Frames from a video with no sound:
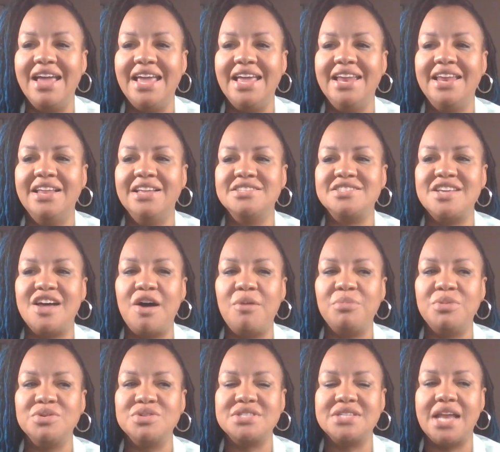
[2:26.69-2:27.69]
and it's
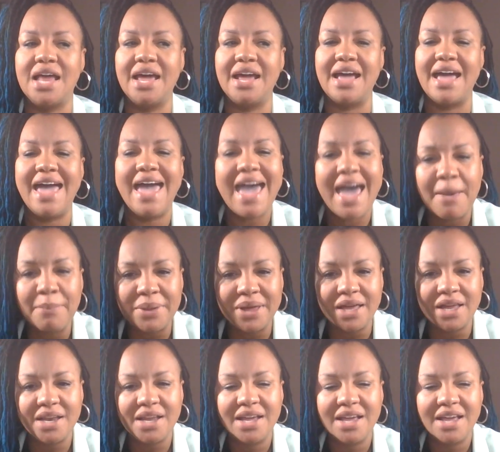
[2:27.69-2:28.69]
almost like a
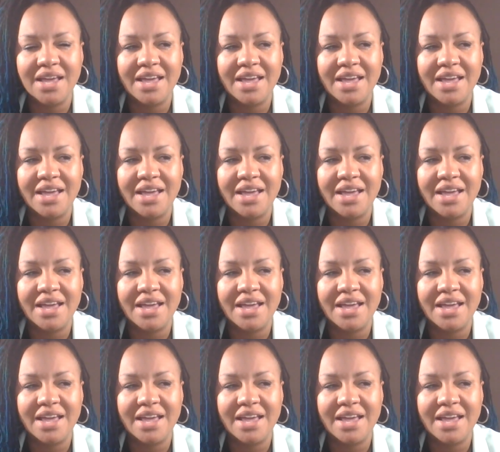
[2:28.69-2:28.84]
habit,